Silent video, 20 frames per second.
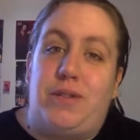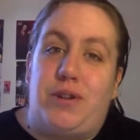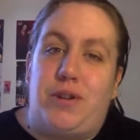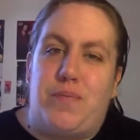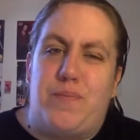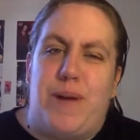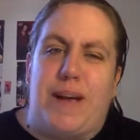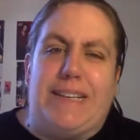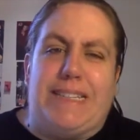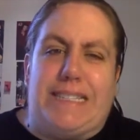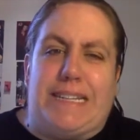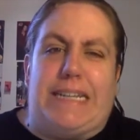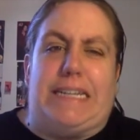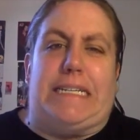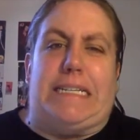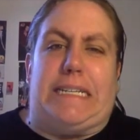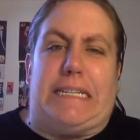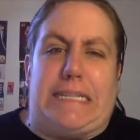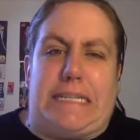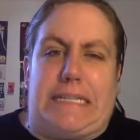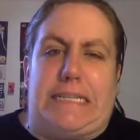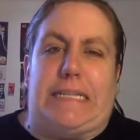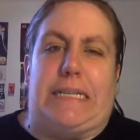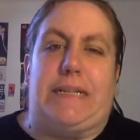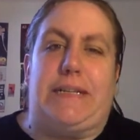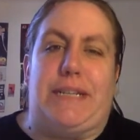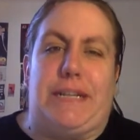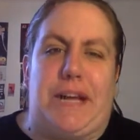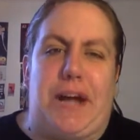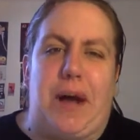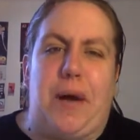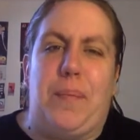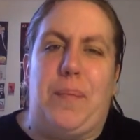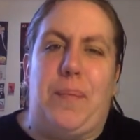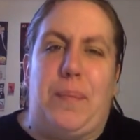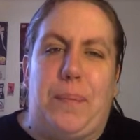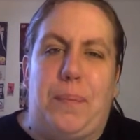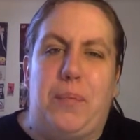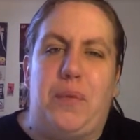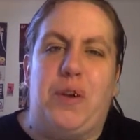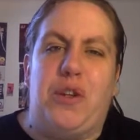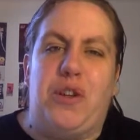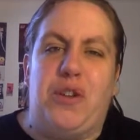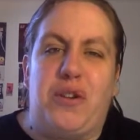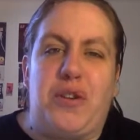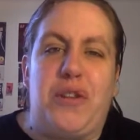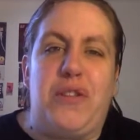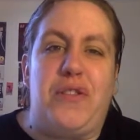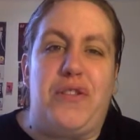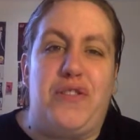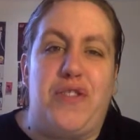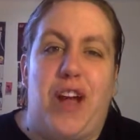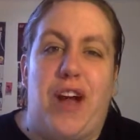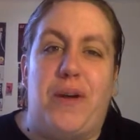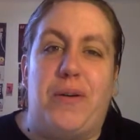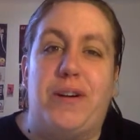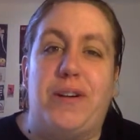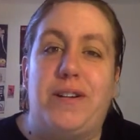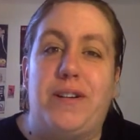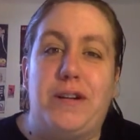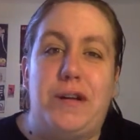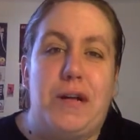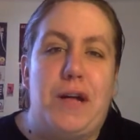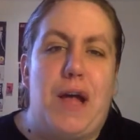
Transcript: your best ideas tend to come when you're in the shower?